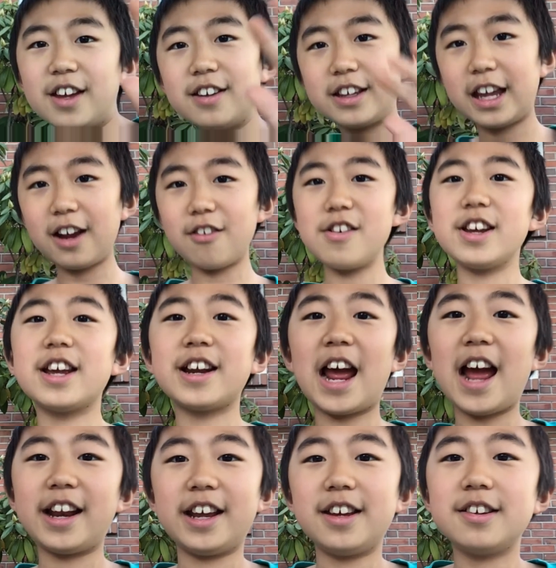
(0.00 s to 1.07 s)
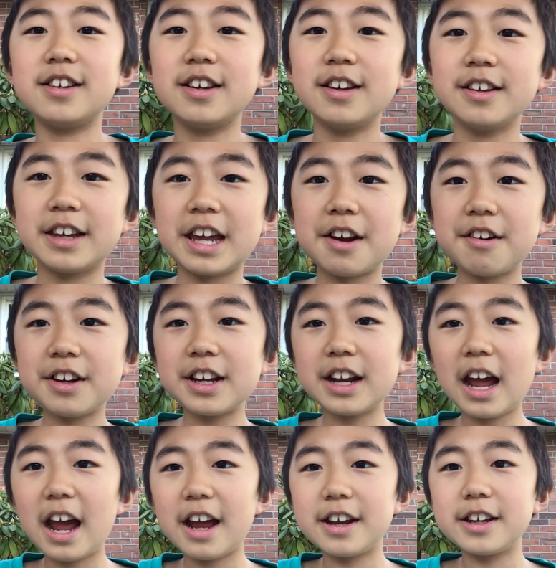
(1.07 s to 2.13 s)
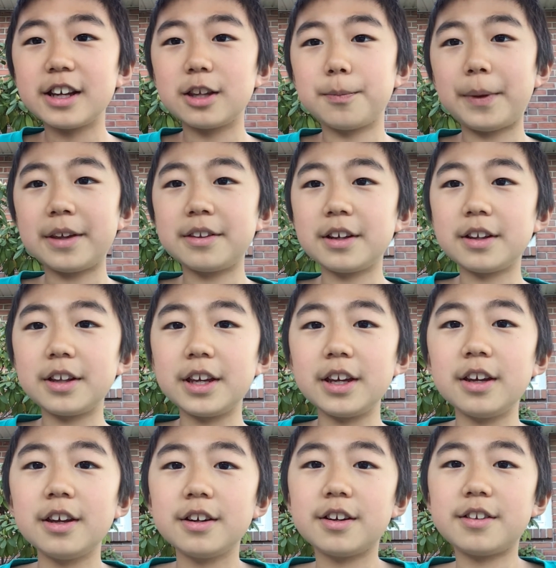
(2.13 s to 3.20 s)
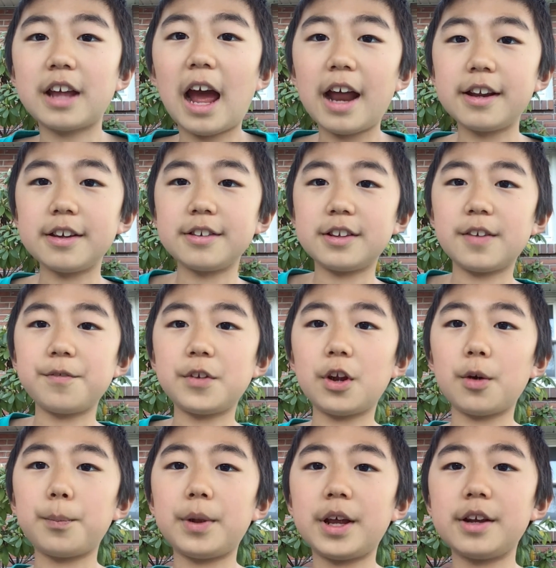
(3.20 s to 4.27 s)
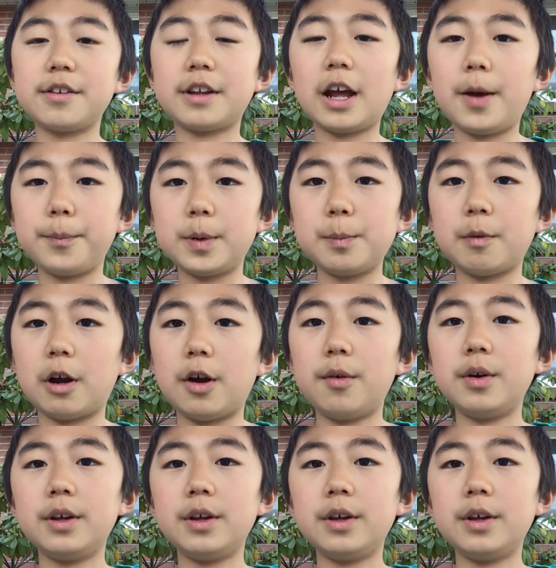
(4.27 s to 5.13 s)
Caring and adding. Caring and adding is basically just adding stuff to your plants to help them grow.